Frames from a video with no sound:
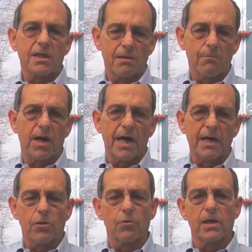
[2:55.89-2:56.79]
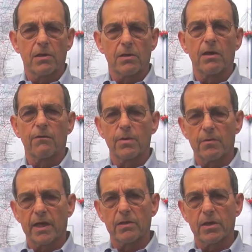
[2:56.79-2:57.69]
can buy according to the government
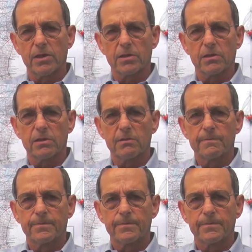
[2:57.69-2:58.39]
regulations.